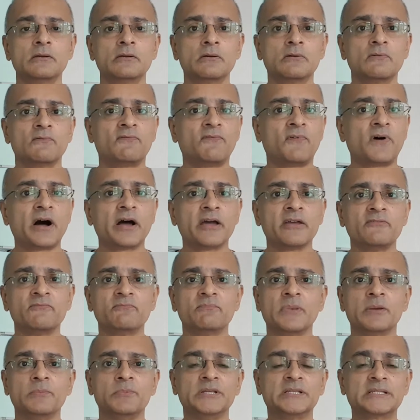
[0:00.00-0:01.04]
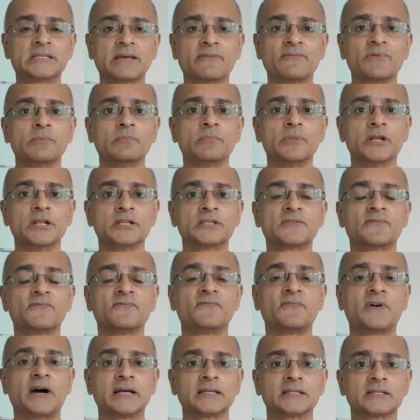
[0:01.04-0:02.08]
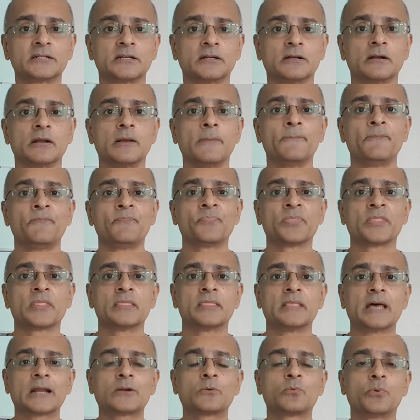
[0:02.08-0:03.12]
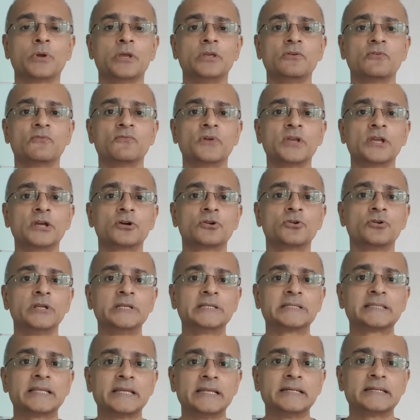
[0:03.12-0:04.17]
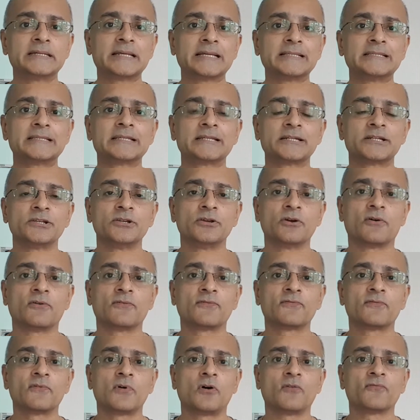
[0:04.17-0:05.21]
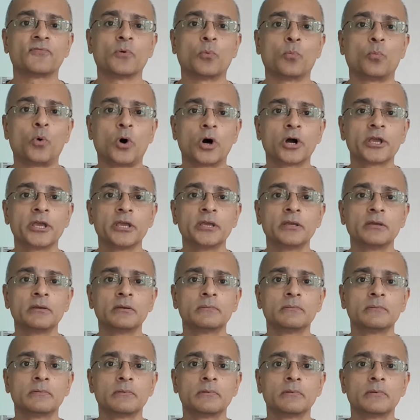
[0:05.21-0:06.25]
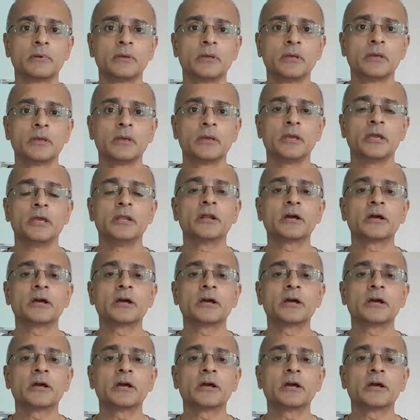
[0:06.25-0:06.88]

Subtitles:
5, maybe 7 minutes faster. That way you've increased the intensity of the walking in a